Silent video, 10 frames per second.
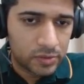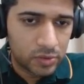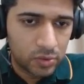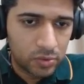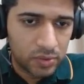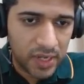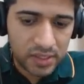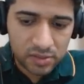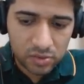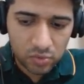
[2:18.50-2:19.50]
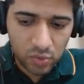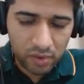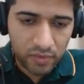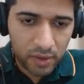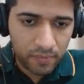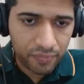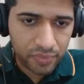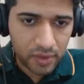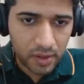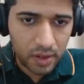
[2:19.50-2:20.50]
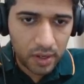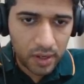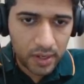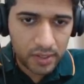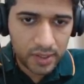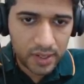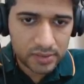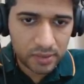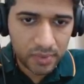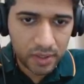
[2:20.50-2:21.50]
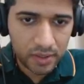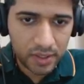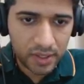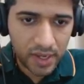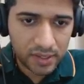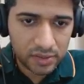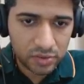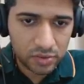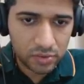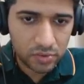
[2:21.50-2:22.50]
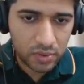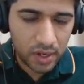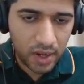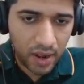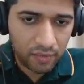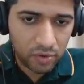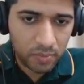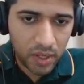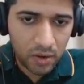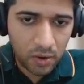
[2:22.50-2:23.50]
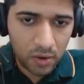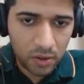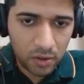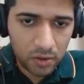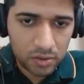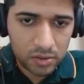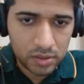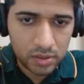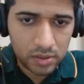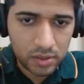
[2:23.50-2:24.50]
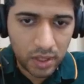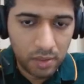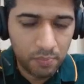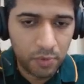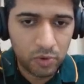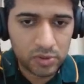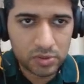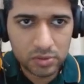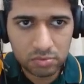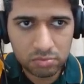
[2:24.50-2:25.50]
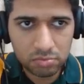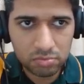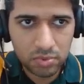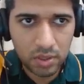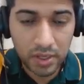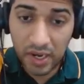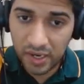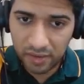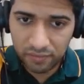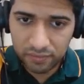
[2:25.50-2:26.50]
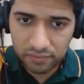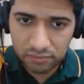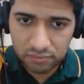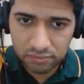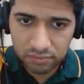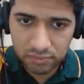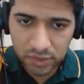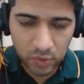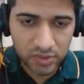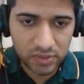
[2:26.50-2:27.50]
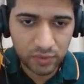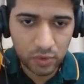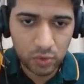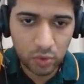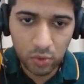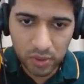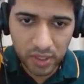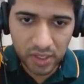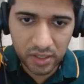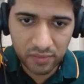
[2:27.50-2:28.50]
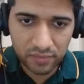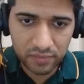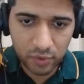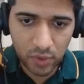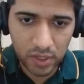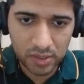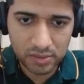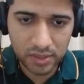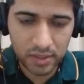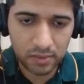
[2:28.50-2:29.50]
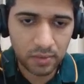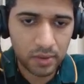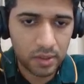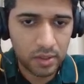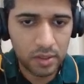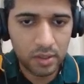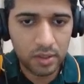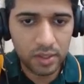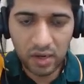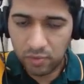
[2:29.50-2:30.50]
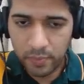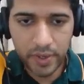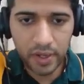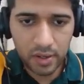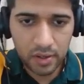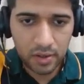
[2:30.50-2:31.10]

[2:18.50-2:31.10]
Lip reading: So that's one way. There are some catches. You have to make all your imports relative. Otherwise, if you do root relative URLs, then that would break.